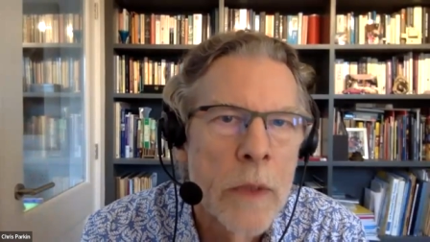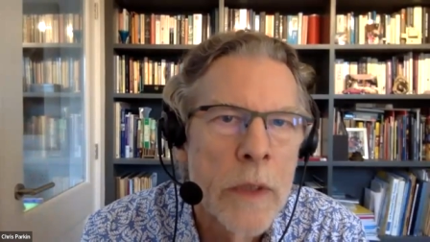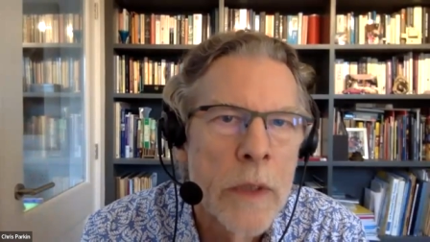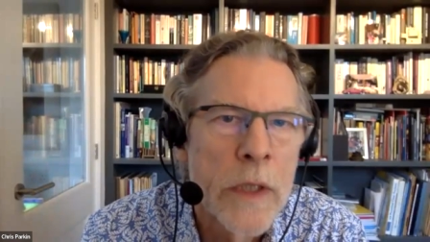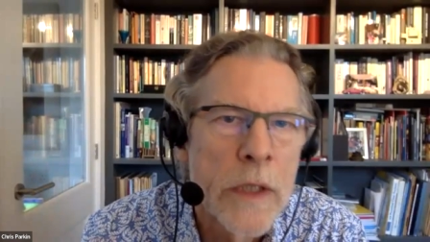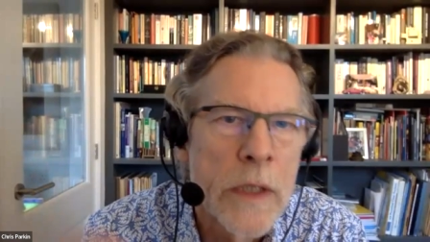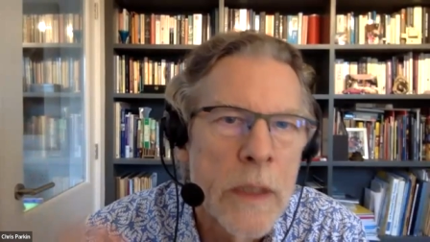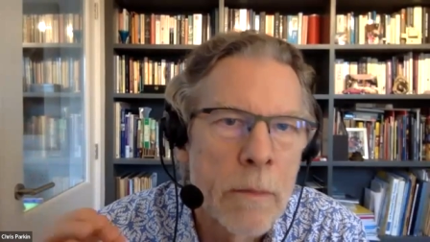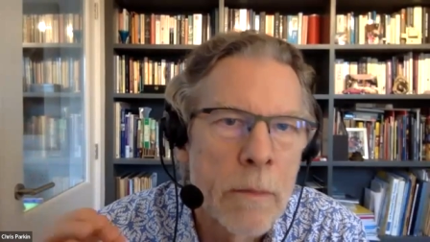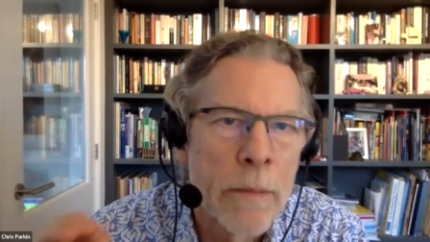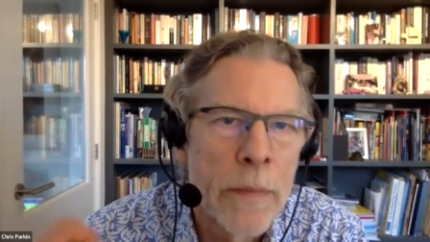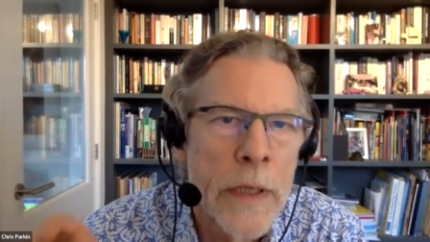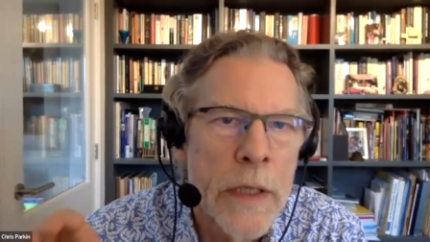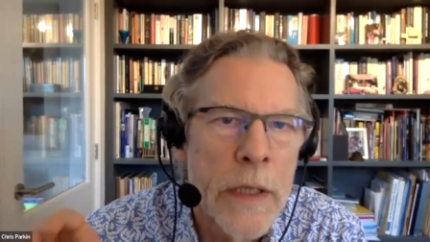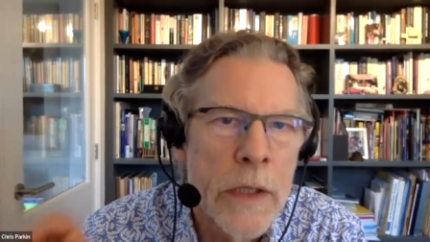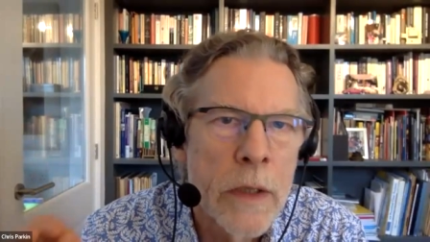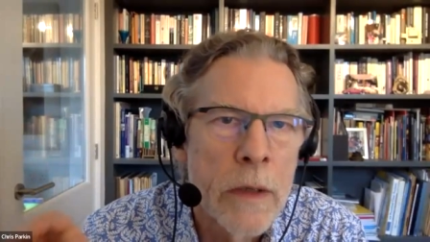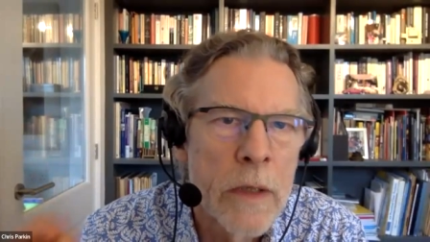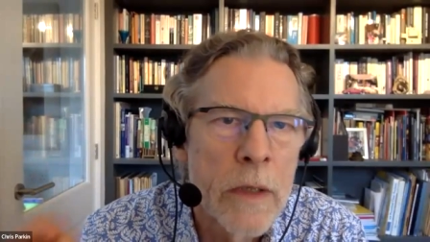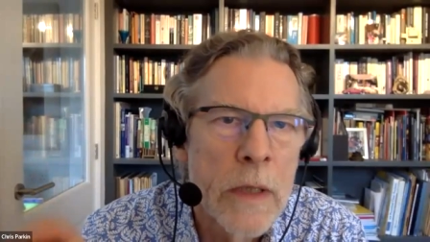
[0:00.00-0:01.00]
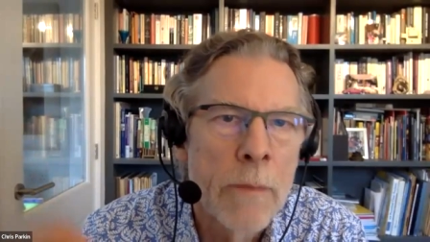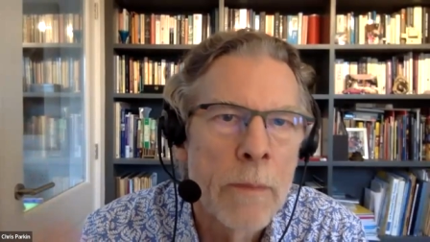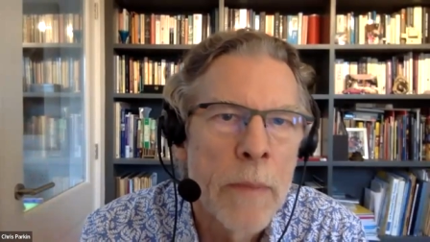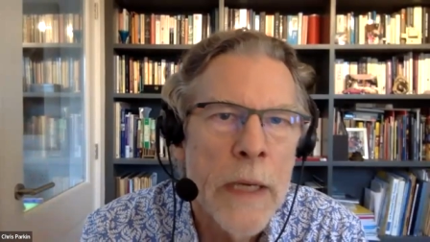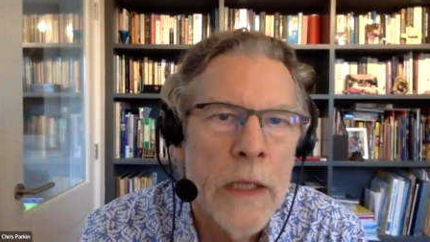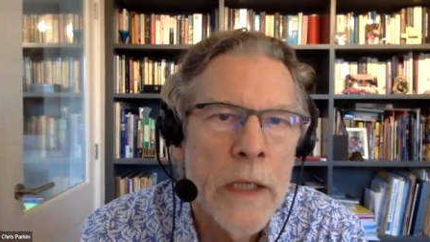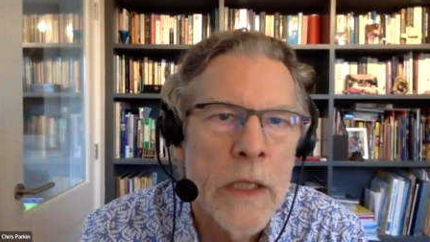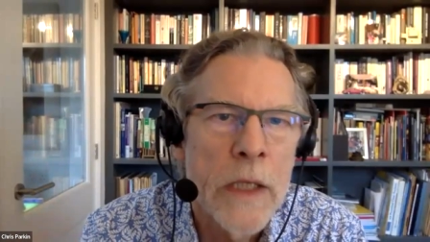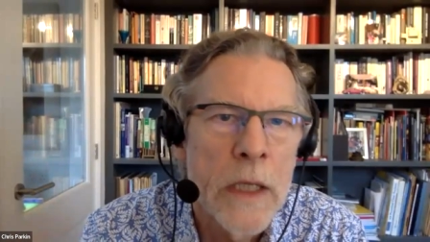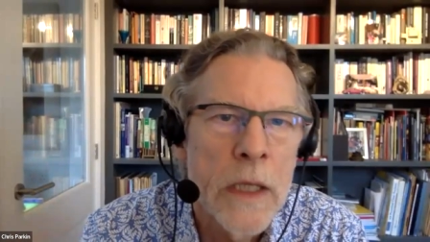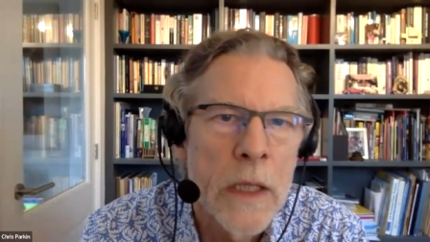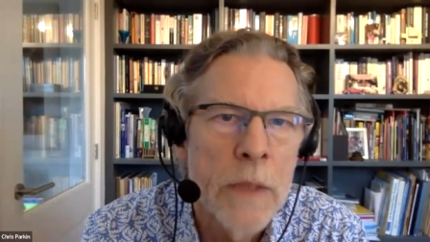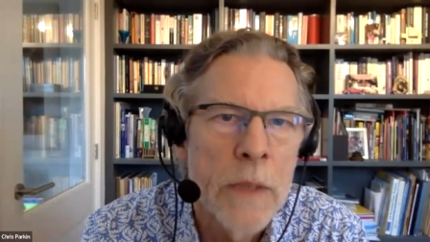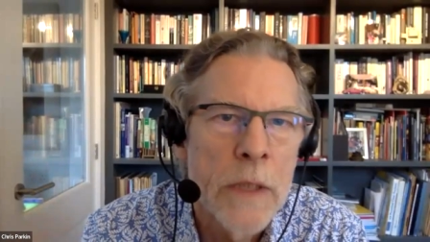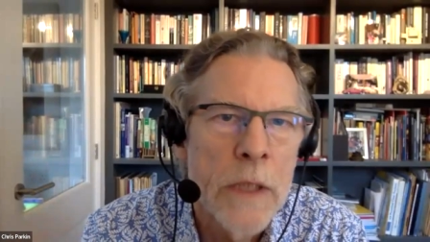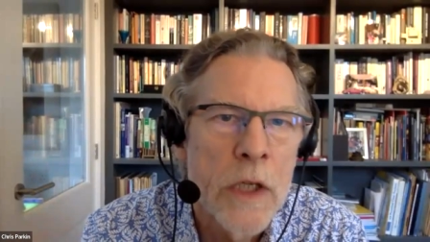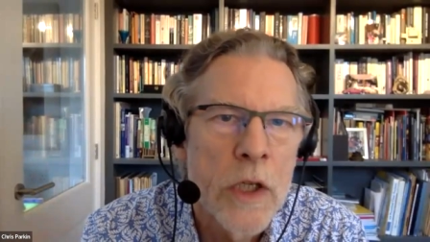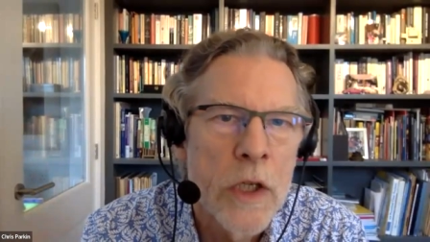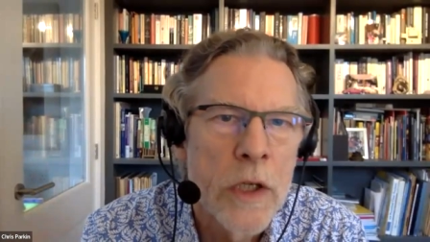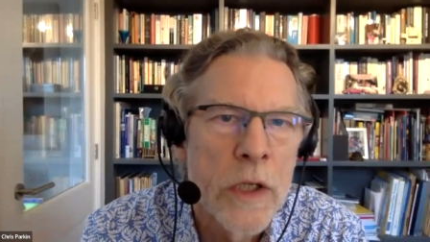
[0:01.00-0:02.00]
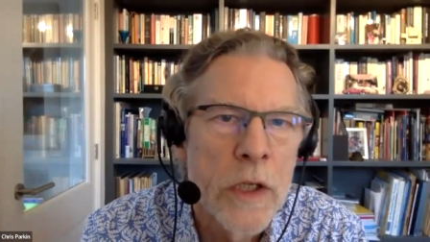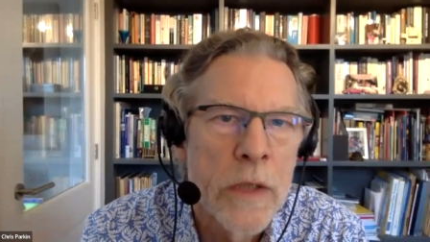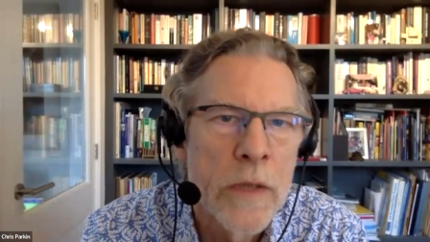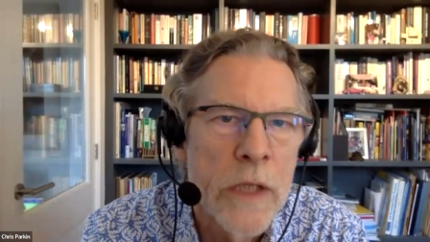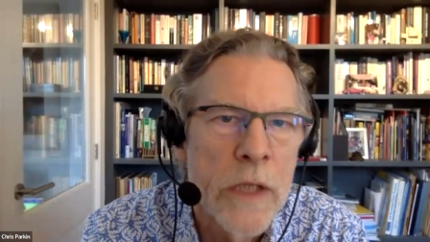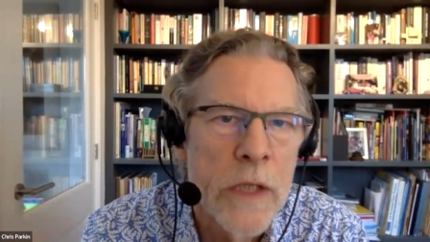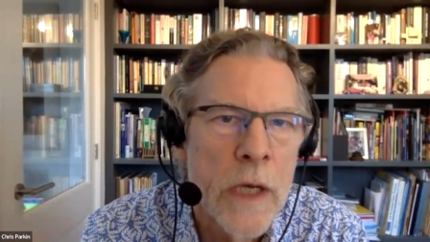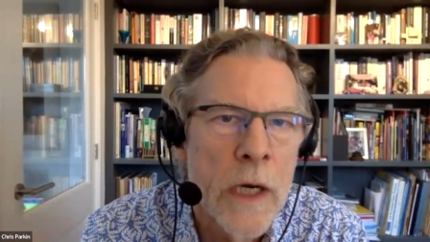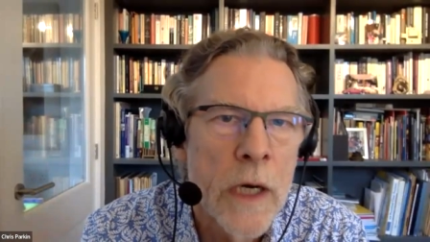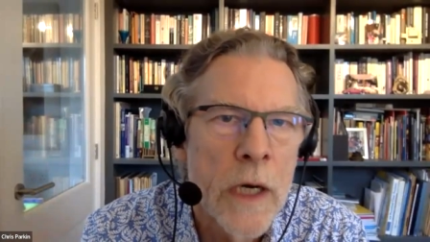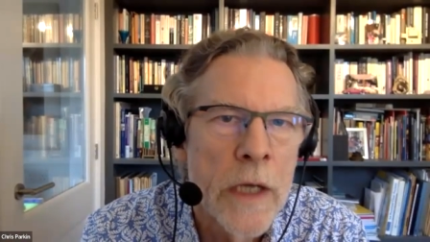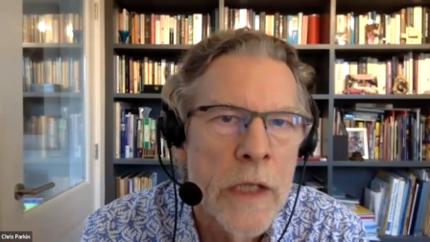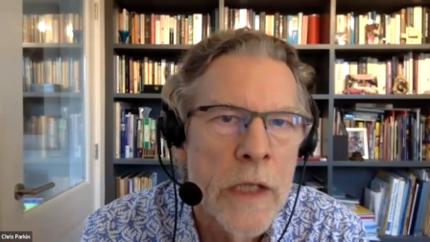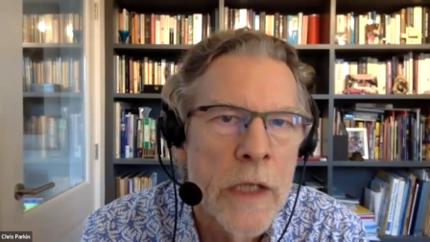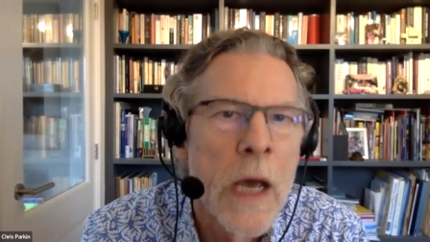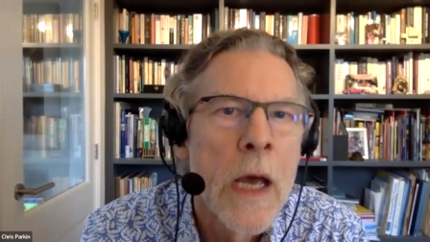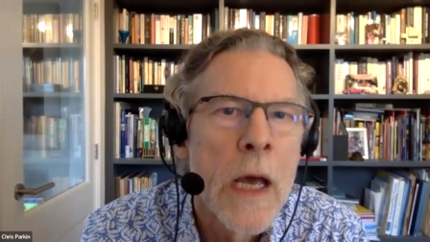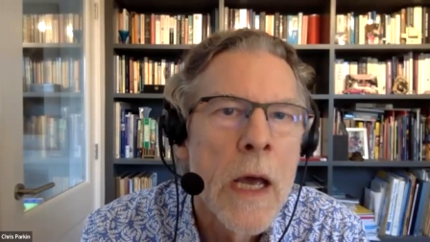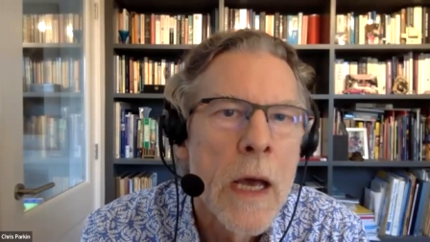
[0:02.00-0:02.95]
We're simply sort of depicting the positions of stars,